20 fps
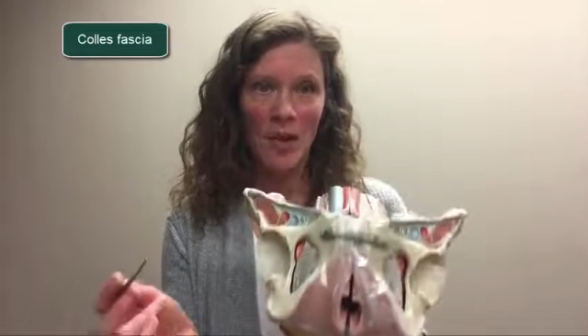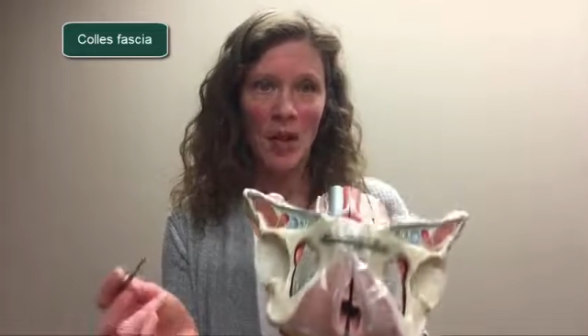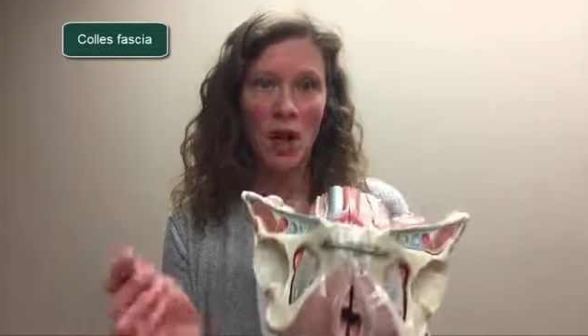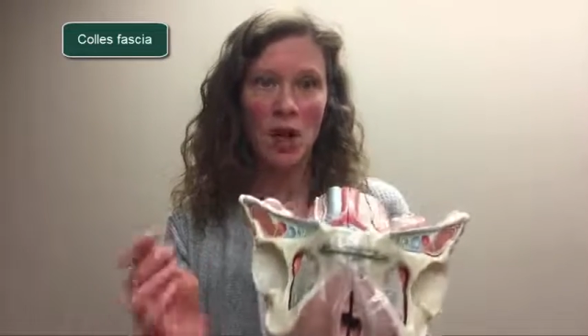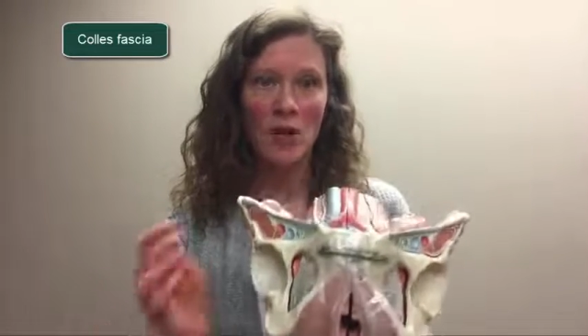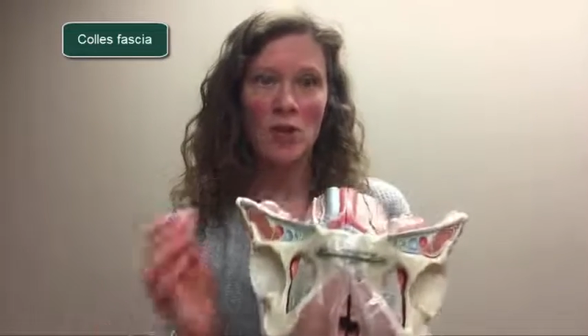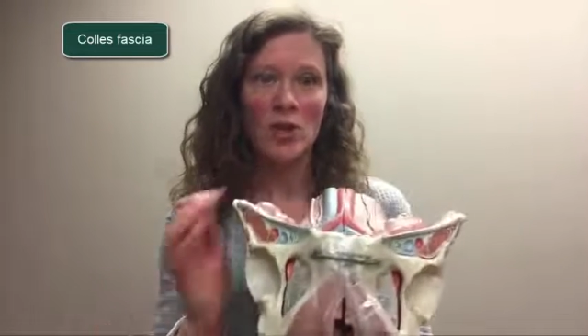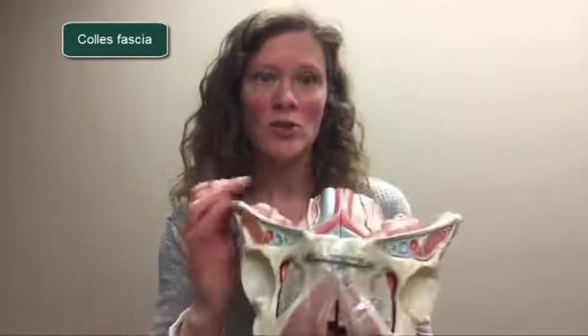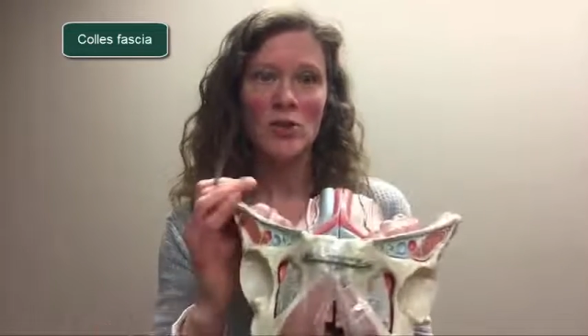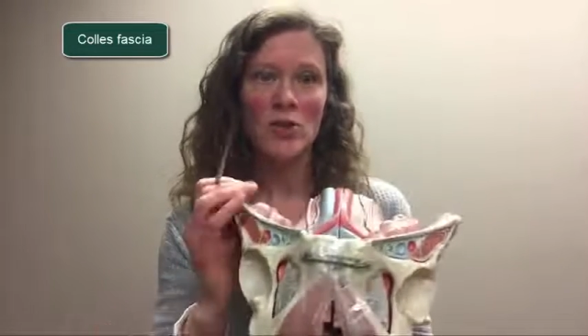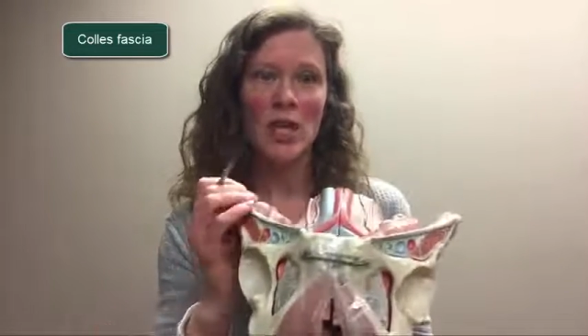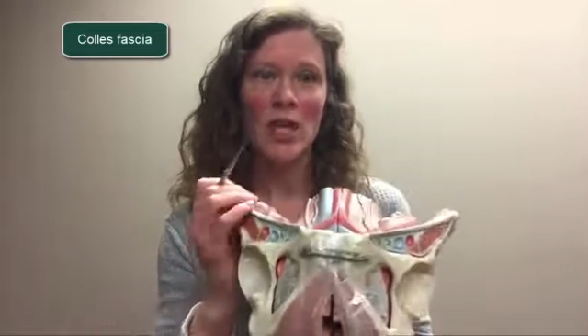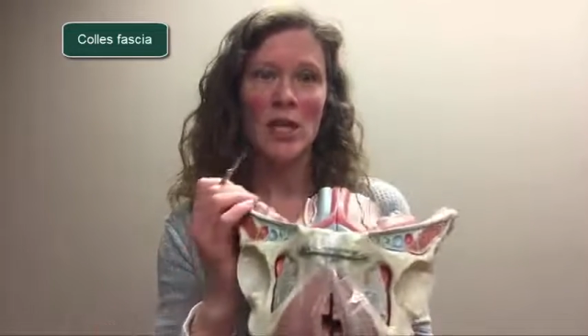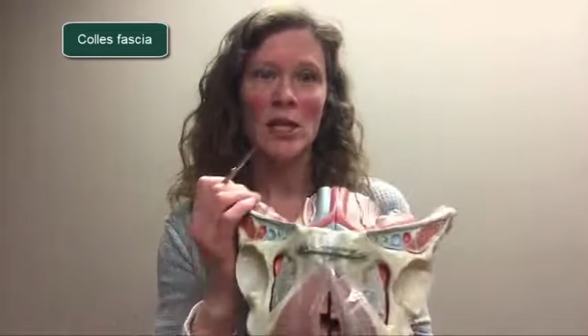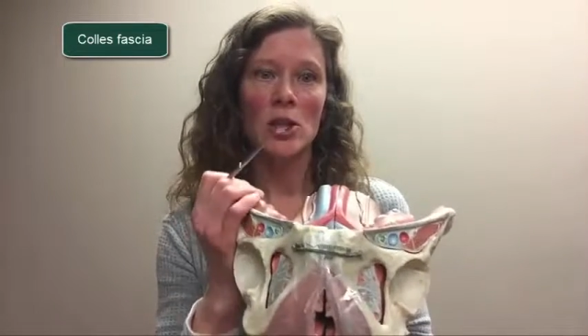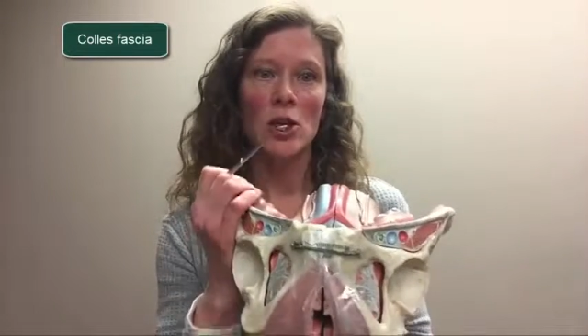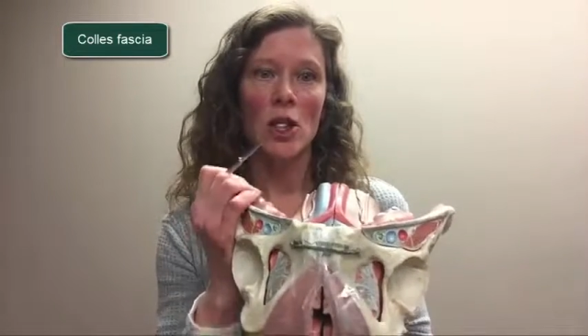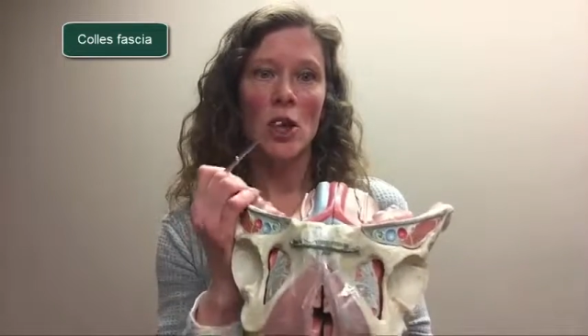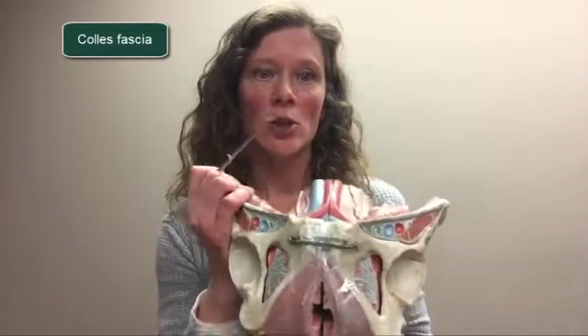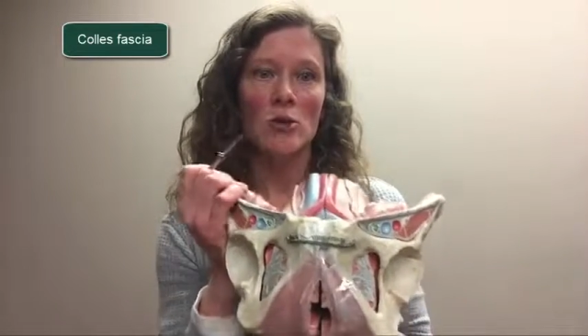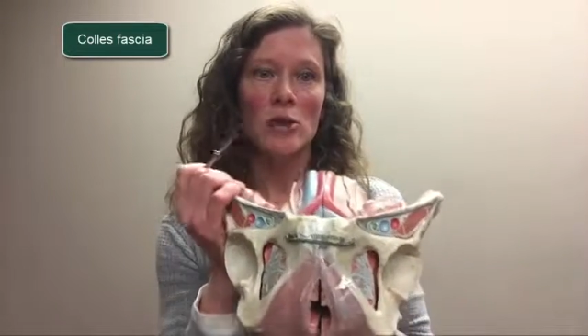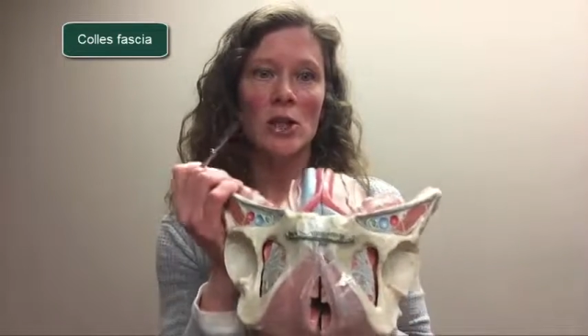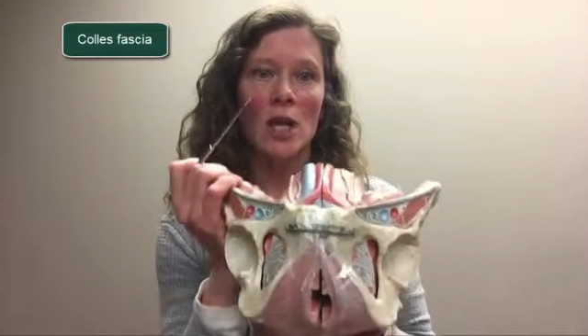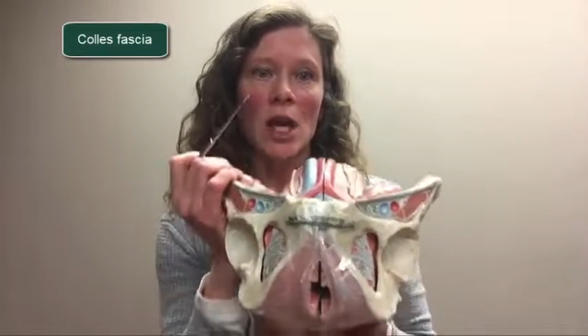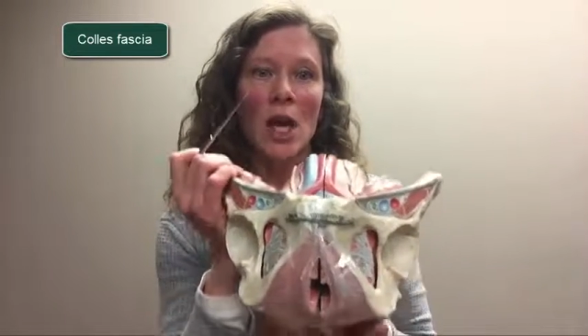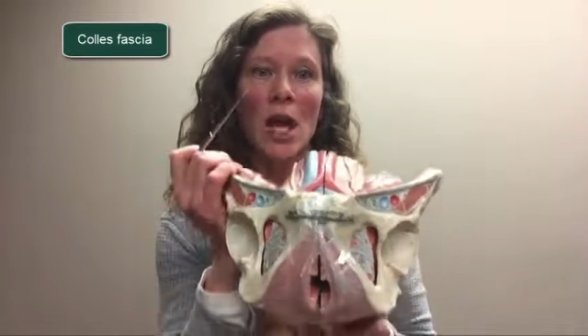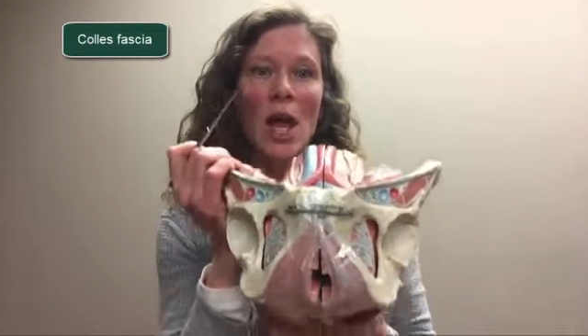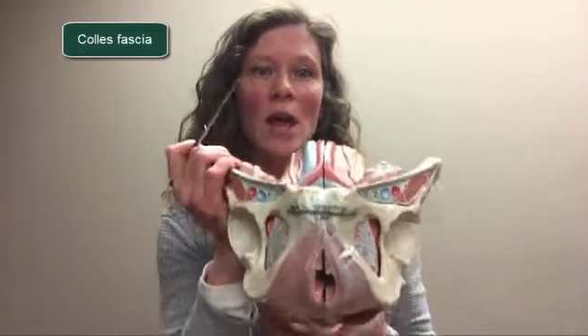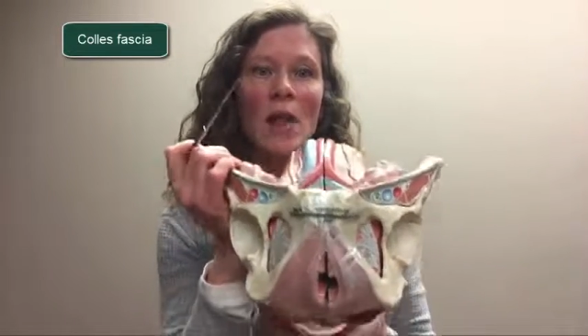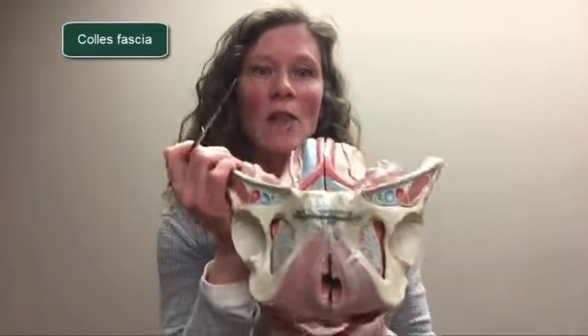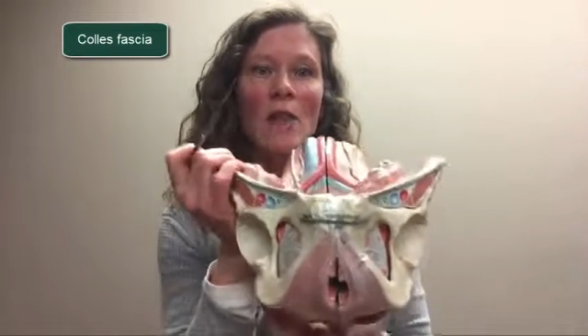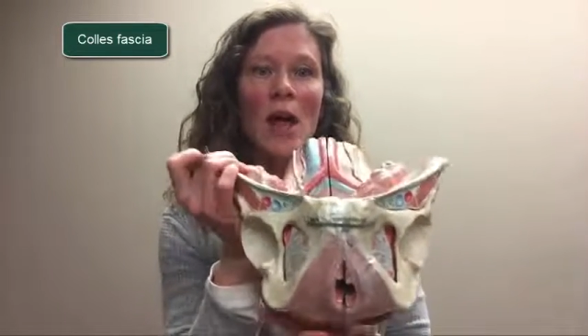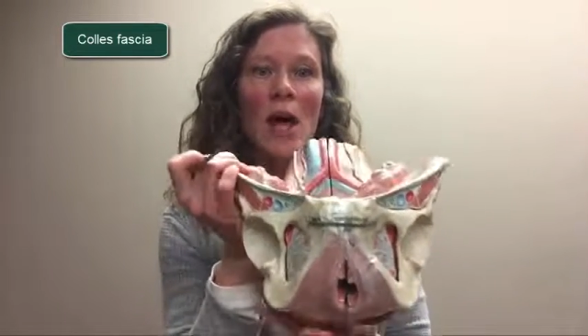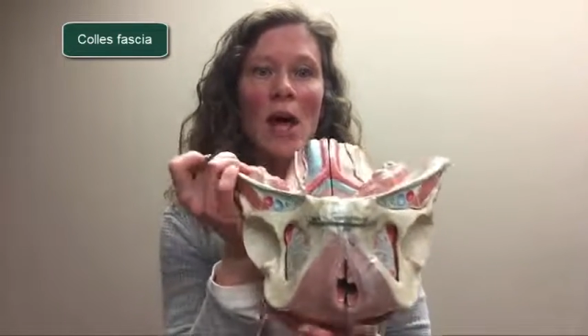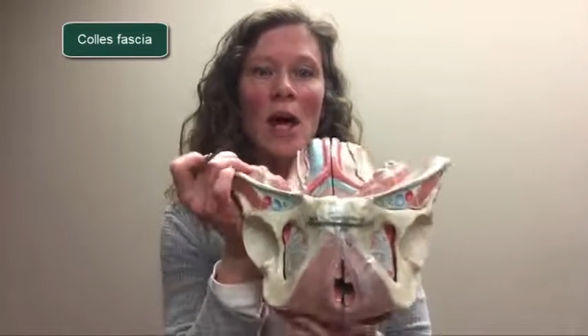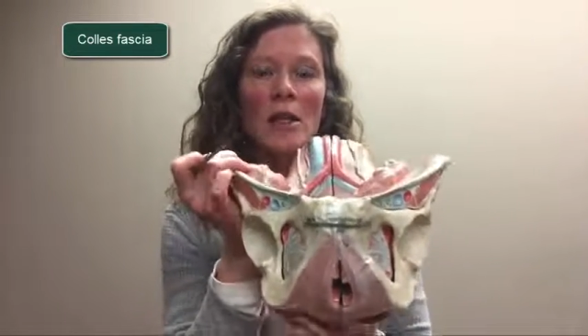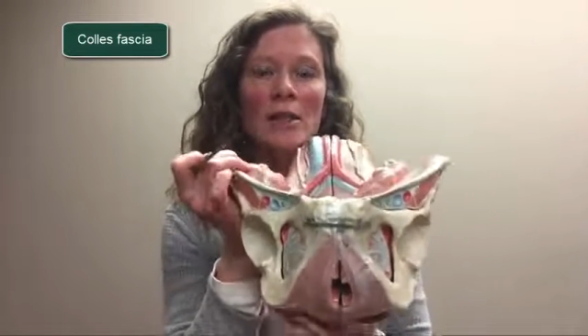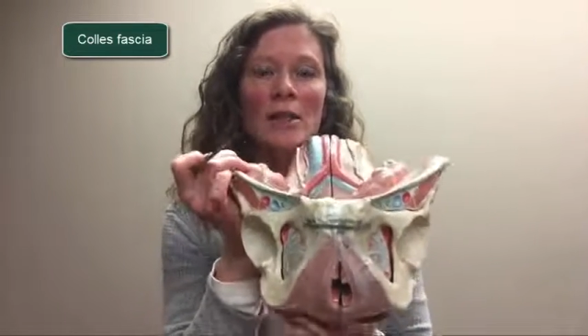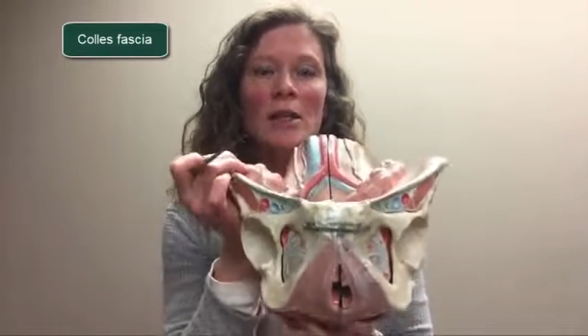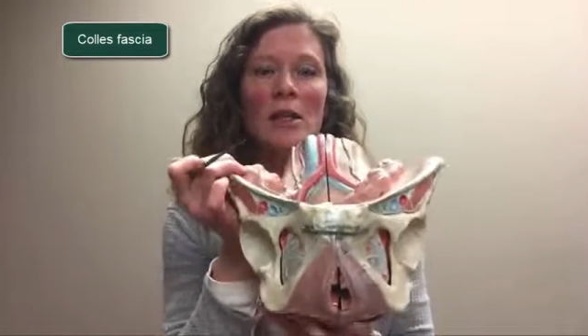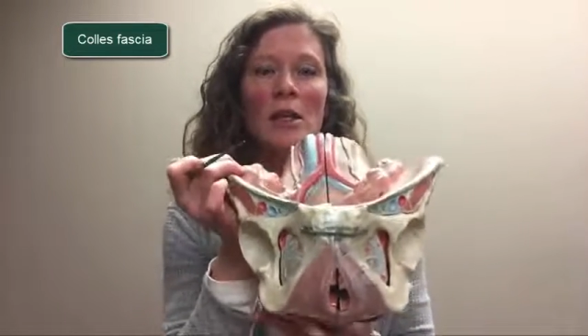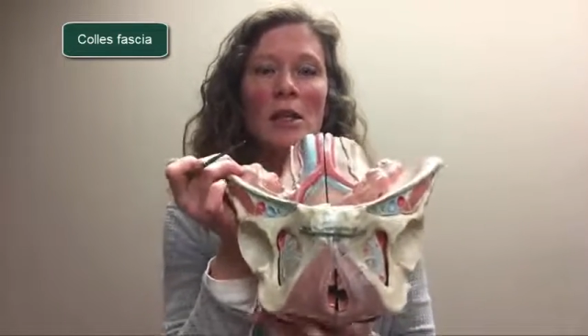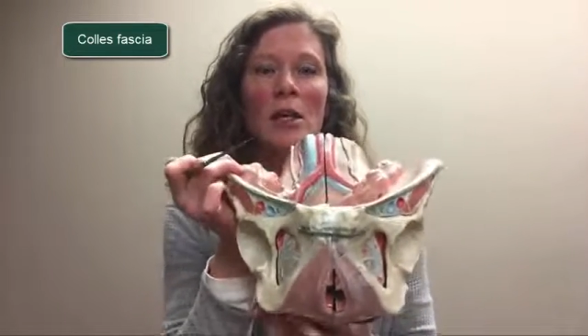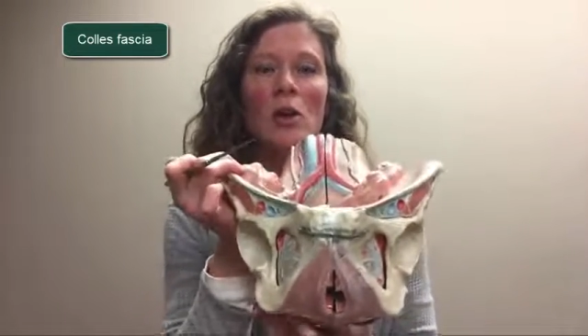Also take note that